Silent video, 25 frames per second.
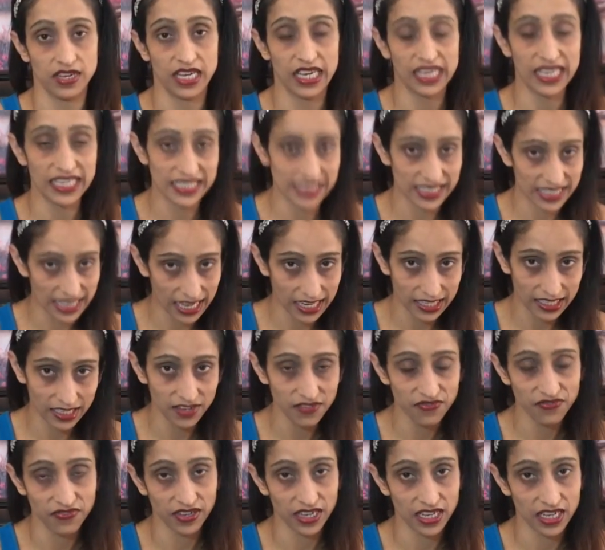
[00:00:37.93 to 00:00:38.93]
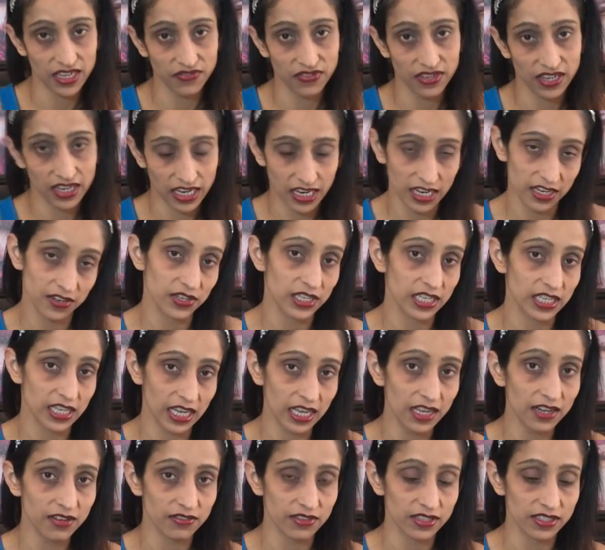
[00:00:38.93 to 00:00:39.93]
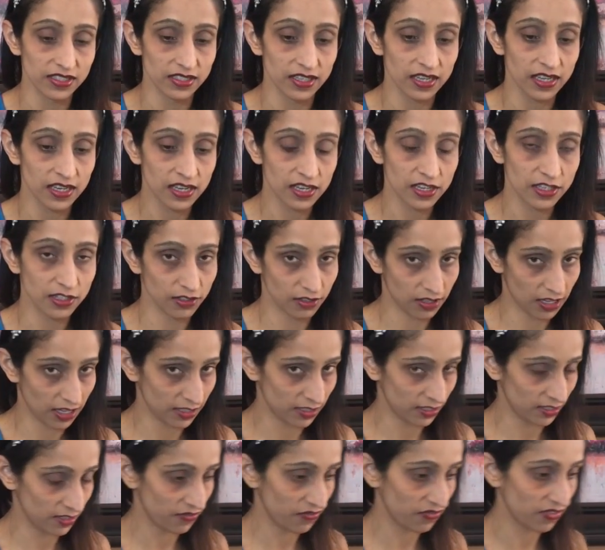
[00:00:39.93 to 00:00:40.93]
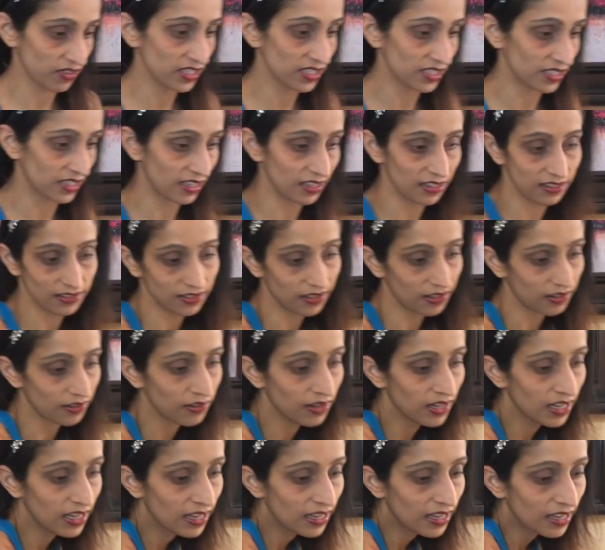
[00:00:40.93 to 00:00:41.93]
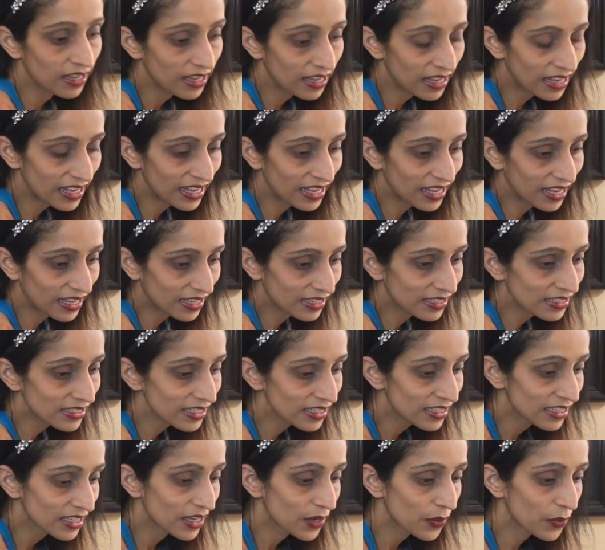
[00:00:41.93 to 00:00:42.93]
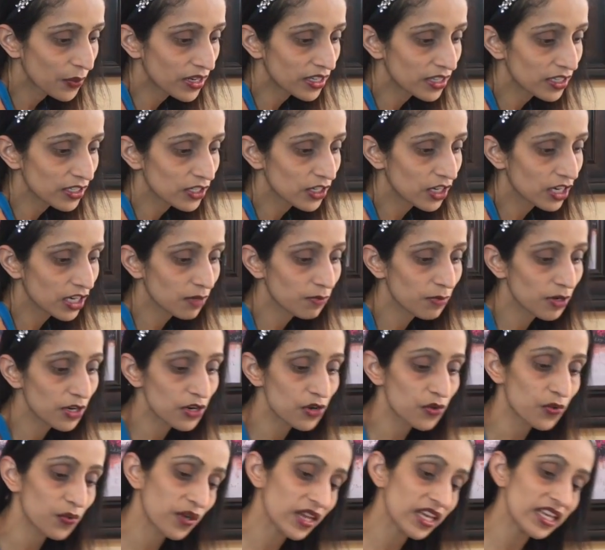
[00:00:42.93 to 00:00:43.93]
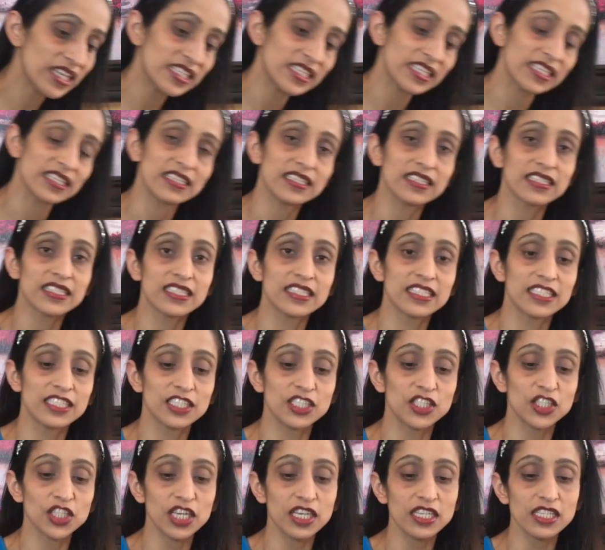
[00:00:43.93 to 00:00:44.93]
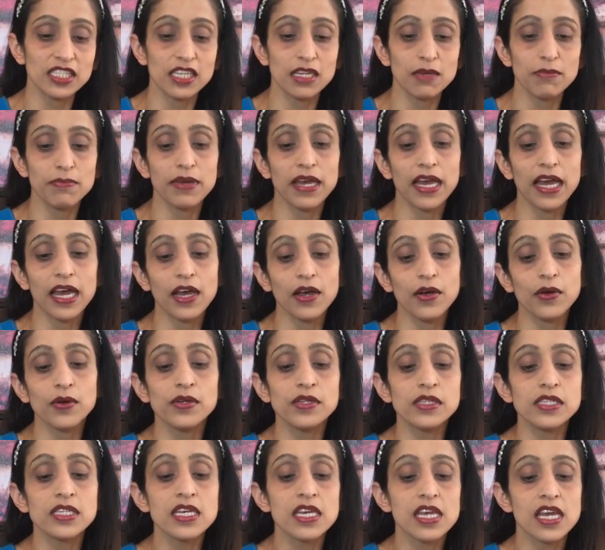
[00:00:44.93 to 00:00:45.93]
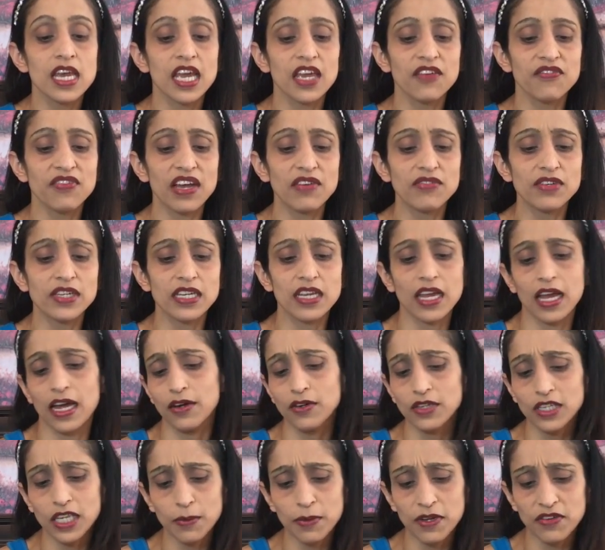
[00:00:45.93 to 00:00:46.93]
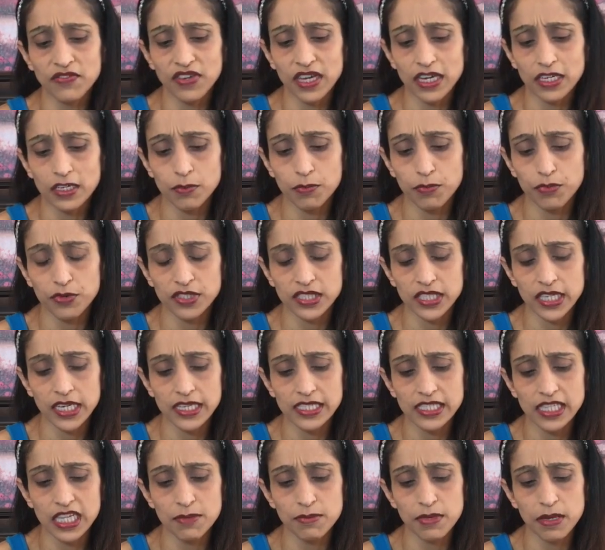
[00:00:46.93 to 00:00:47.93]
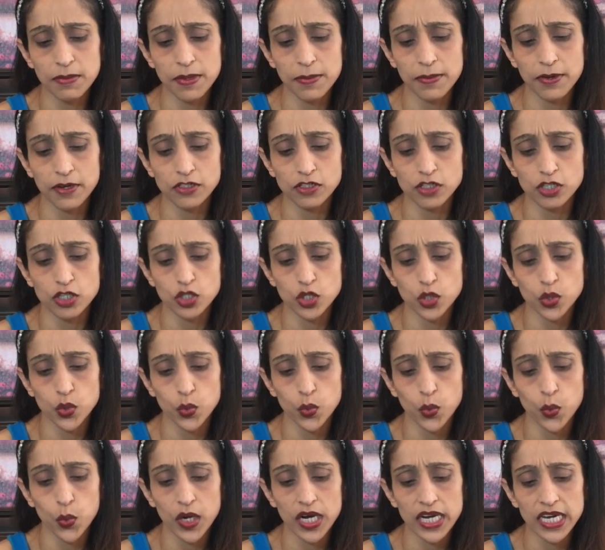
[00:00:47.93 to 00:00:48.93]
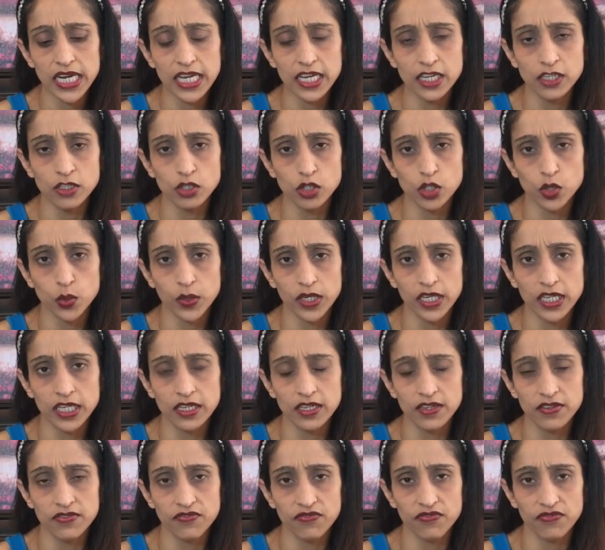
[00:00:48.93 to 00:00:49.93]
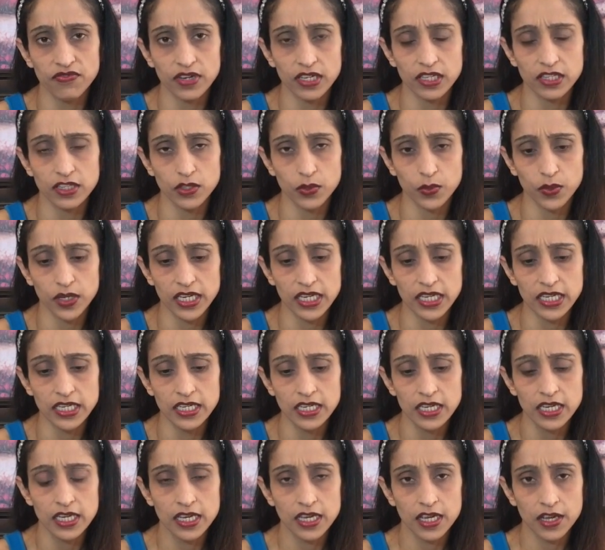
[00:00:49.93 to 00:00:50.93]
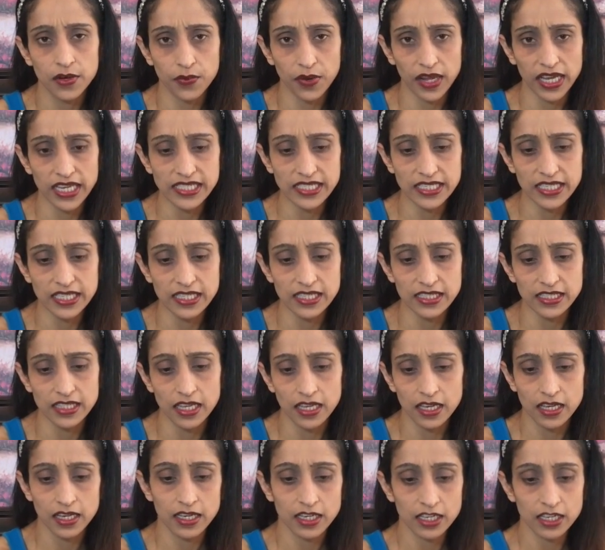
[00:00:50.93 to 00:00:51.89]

Exactly 500 calories. So that's the first thing. And wanted to talk about raisins. Just about, if I would count them in fact precisely, maybe about 20 to 23 raisins.